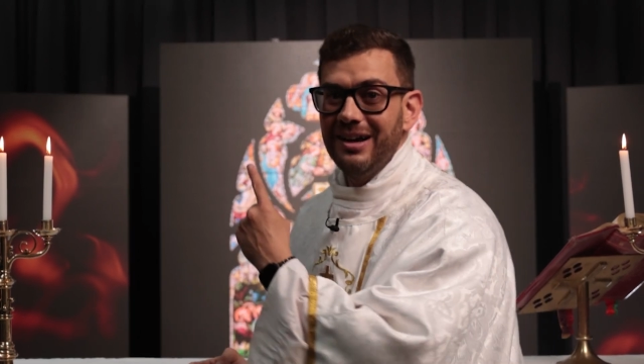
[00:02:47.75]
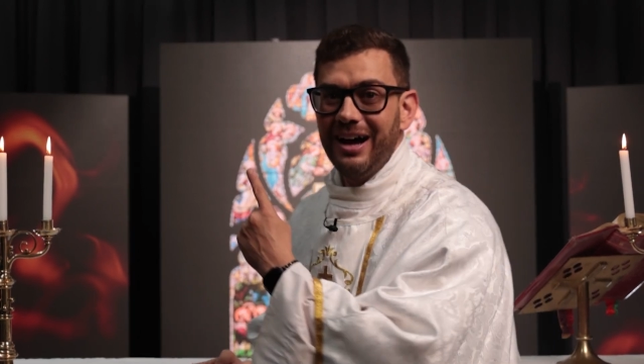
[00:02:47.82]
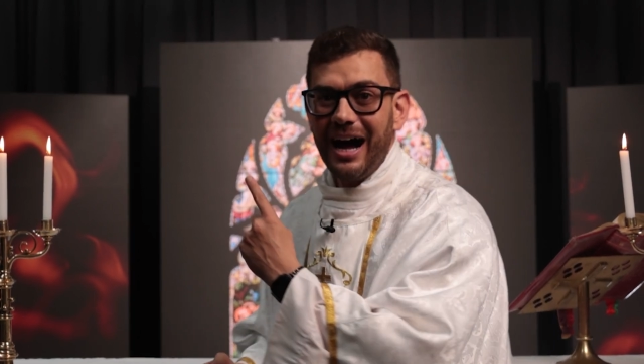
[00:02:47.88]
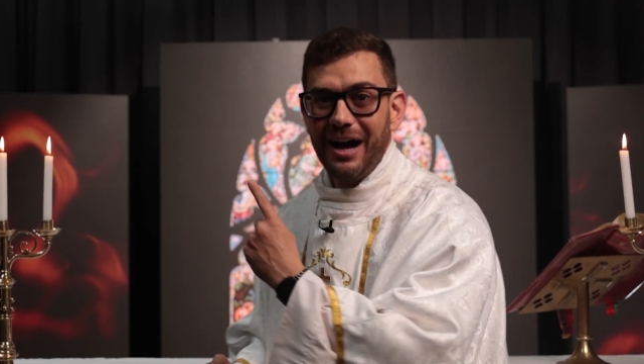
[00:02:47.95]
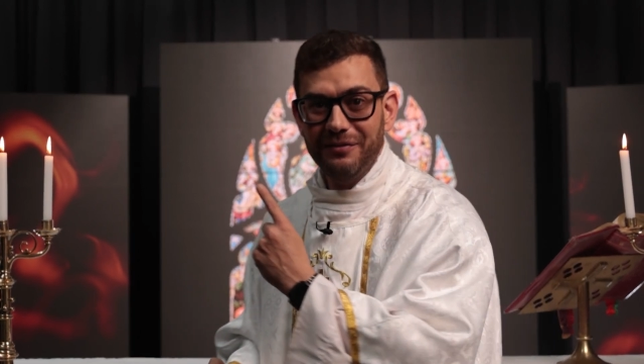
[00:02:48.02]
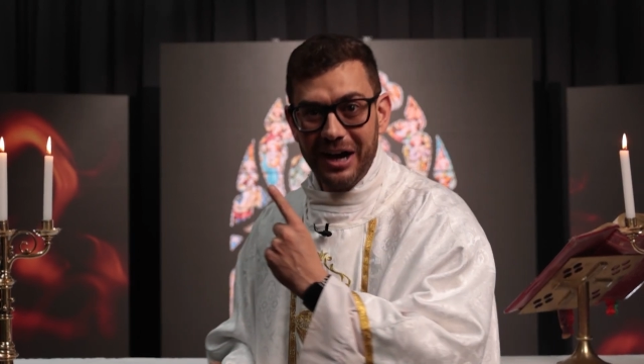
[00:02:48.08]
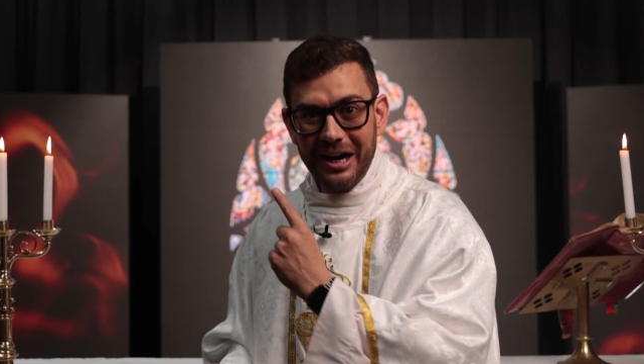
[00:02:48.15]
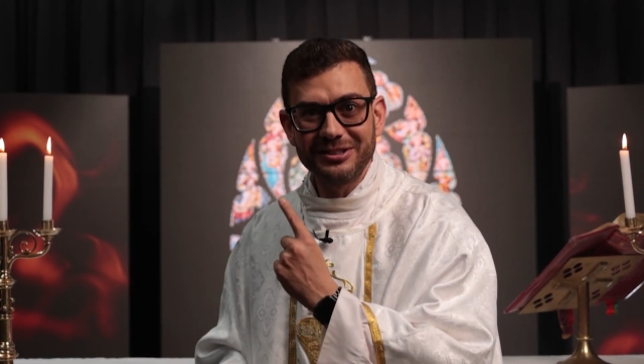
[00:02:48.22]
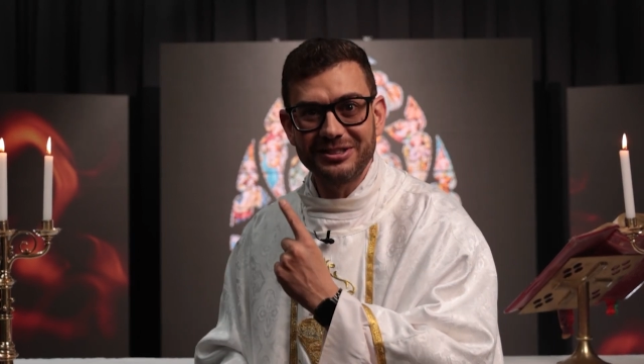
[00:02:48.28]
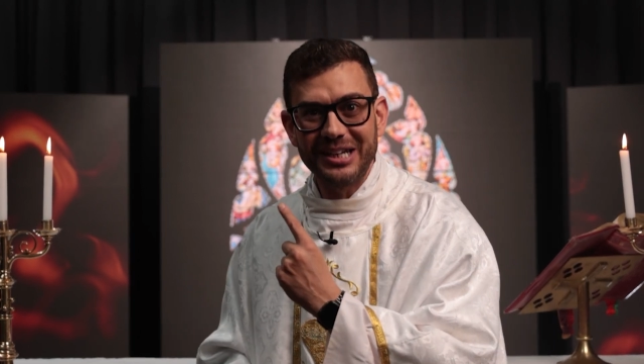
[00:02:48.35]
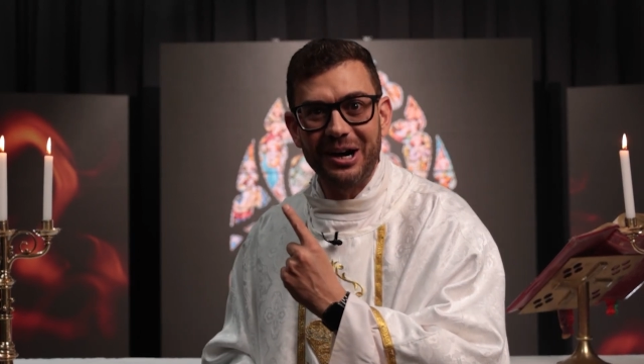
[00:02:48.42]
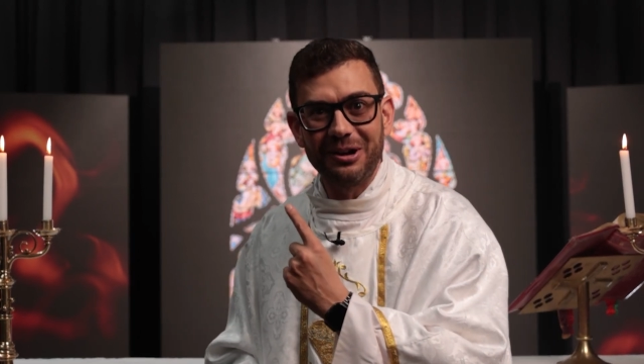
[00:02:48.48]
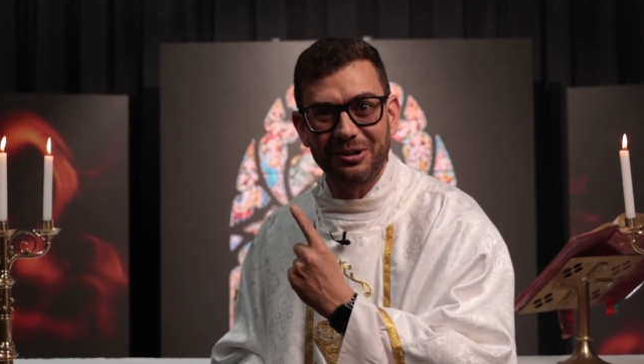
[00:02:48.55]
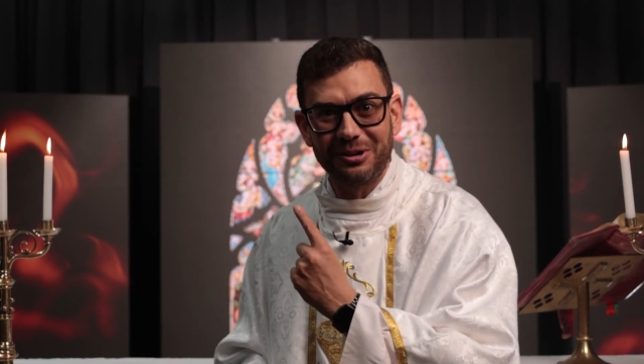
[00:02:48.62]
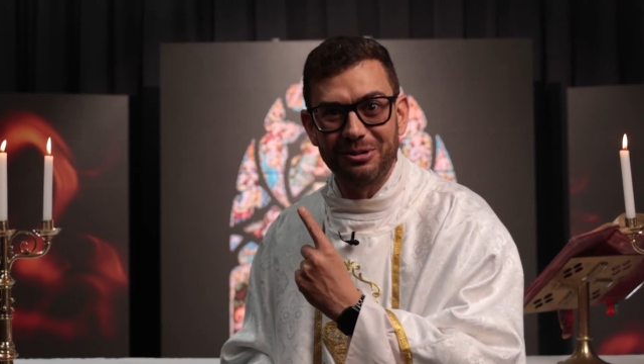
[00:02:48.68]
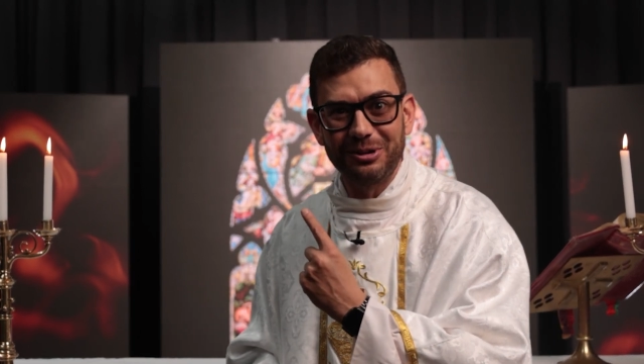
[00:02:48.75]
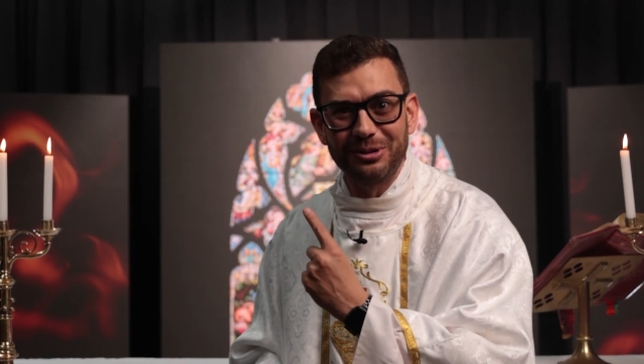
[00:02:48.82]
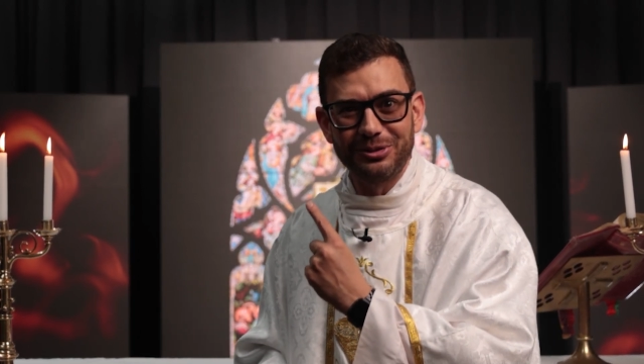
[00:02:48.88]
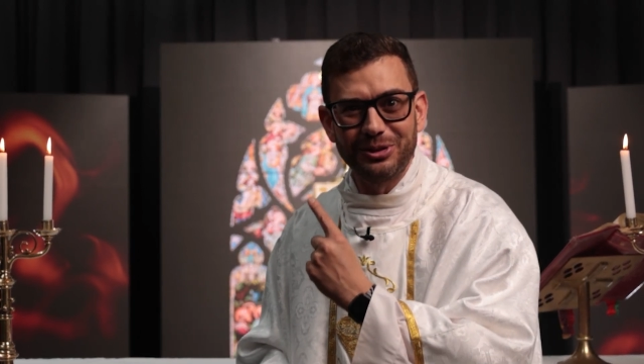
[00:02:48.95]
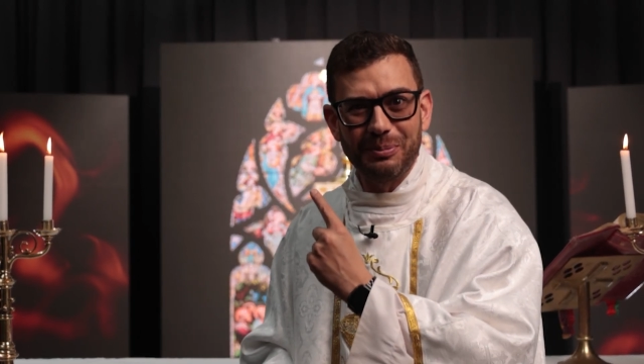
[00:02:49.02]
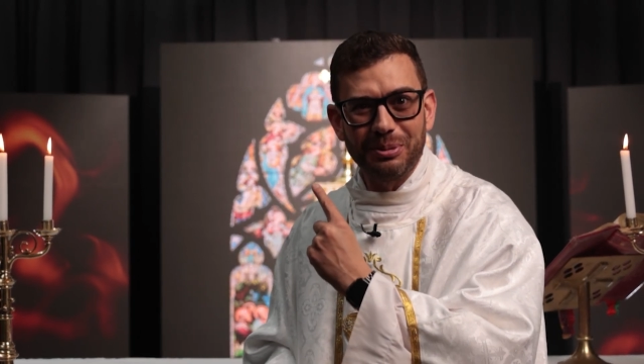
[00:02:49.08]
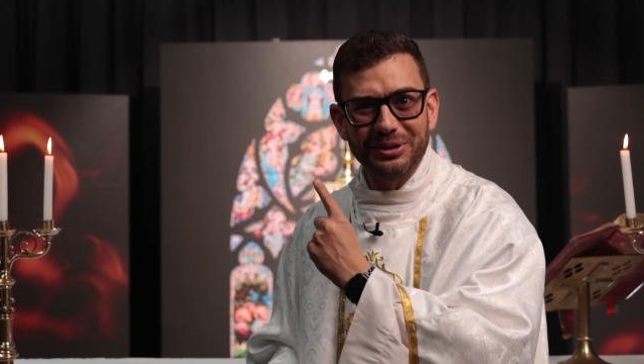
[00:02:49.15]
I've asked our crew
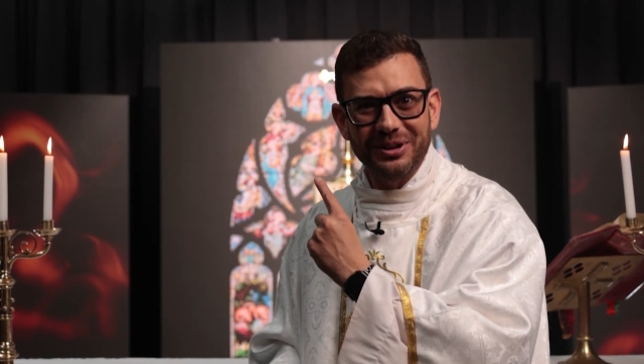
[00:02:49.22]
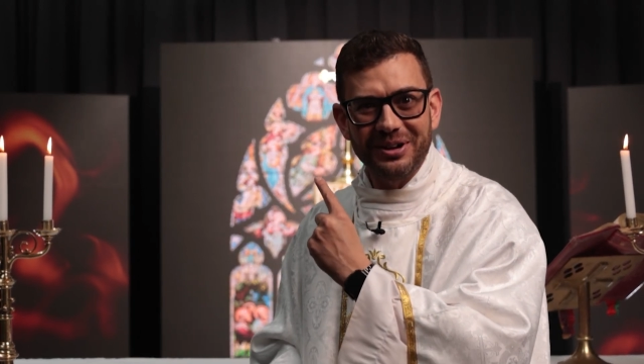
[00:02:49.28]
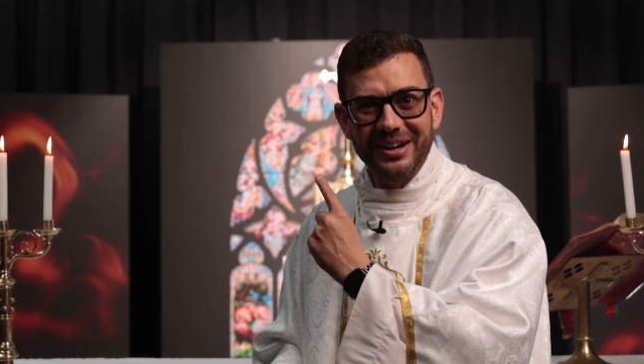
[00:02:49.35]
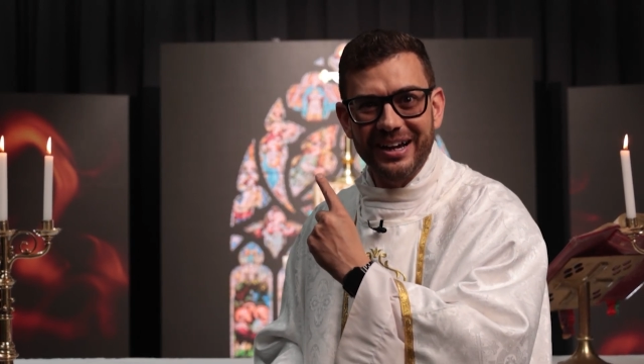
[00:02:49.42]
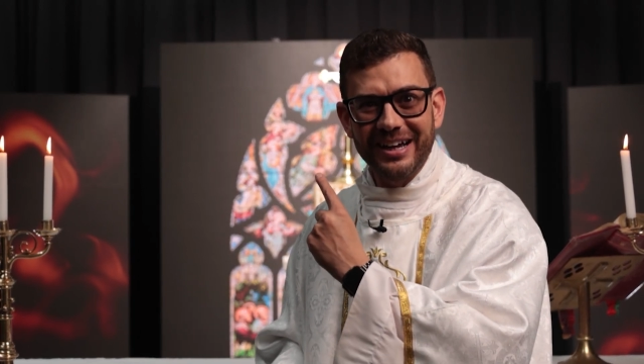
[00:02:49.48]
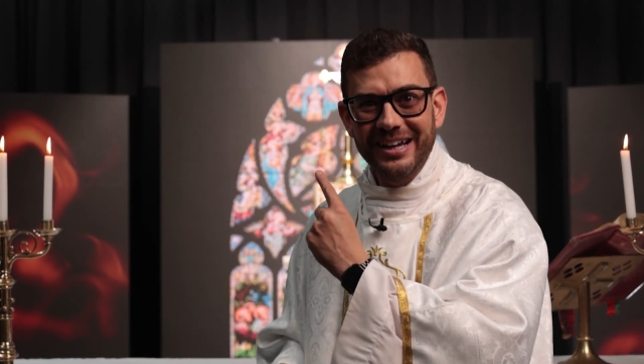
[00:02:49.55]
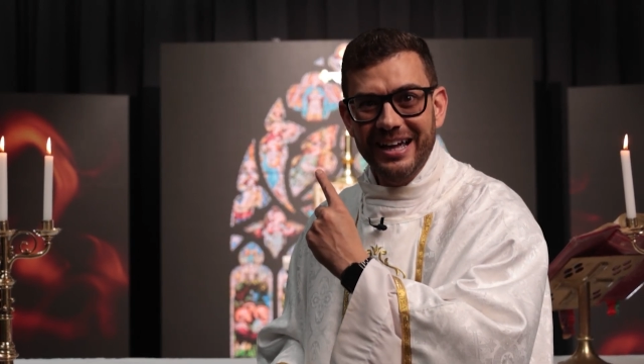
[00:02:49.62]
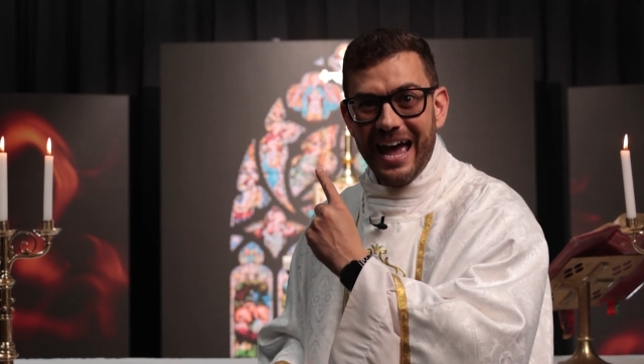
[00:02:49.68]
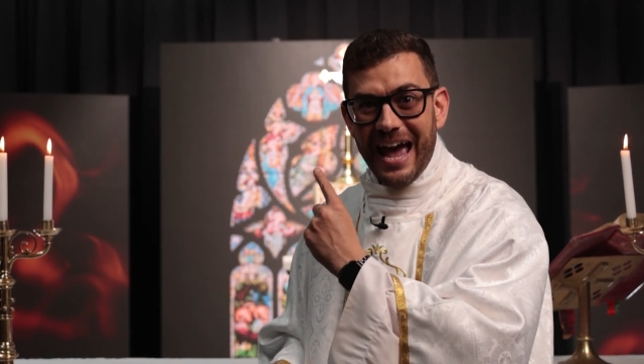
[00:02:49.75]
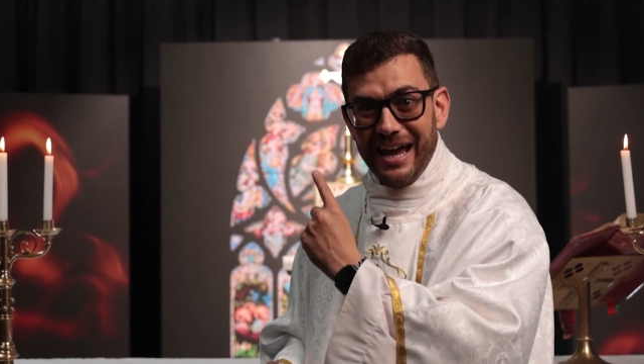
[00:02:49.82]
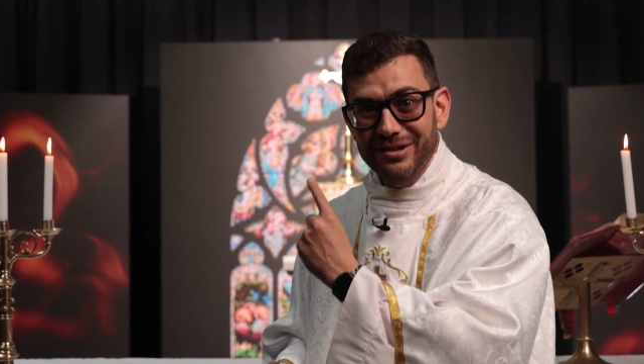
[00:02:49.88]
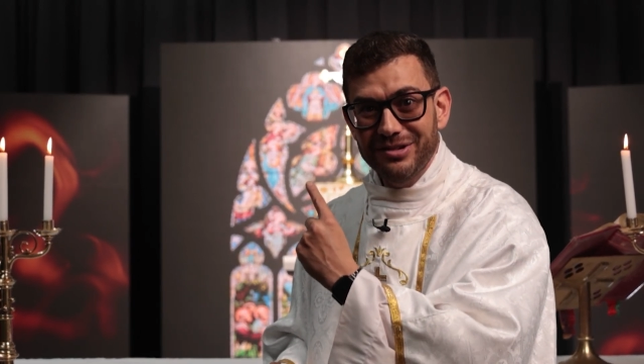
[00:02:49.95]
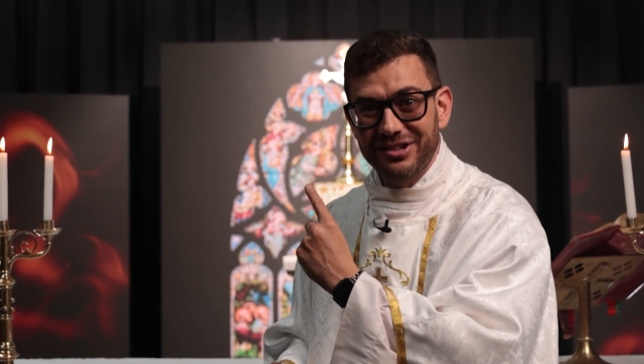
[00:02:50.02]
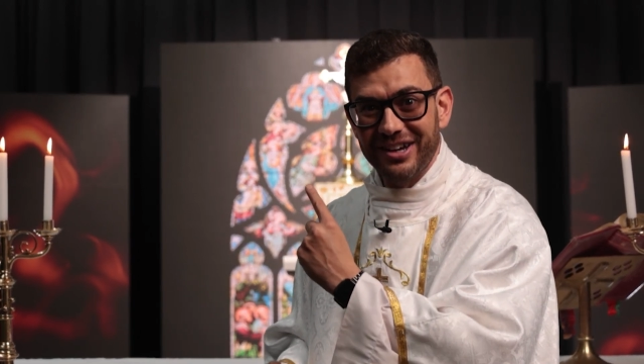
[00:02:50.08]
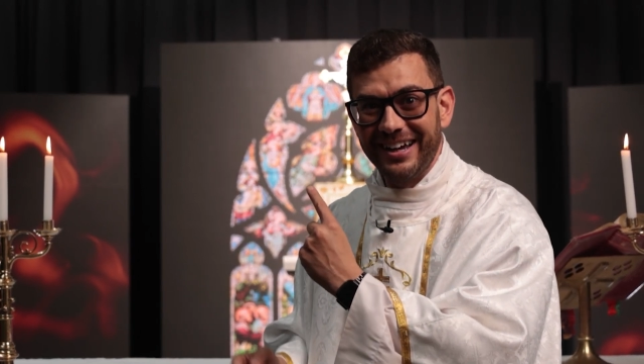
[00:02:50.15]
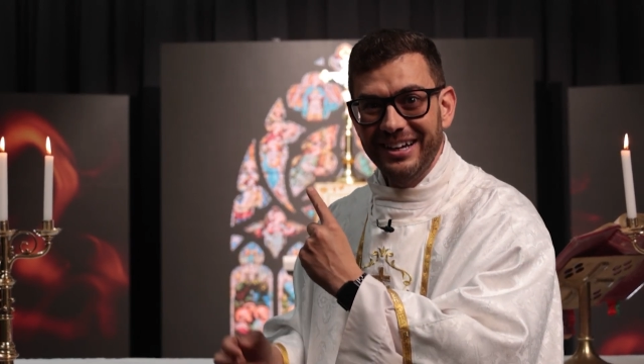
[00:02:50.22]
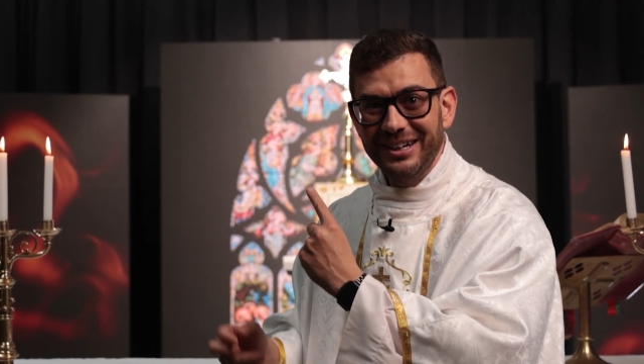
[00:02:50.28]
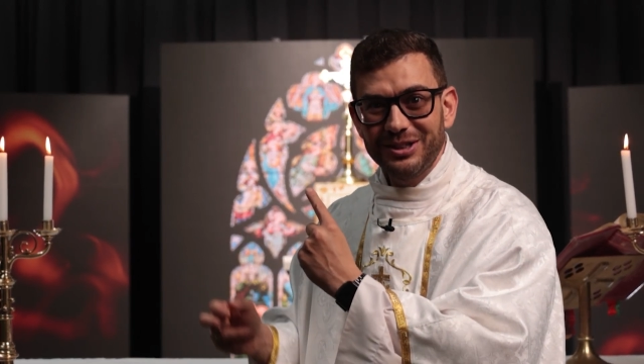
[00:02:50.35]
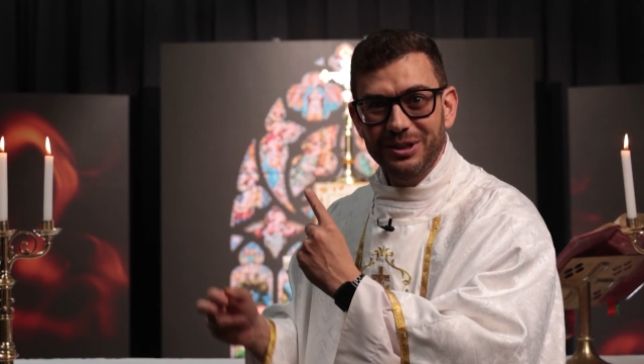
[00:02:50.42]
to put on a hazer,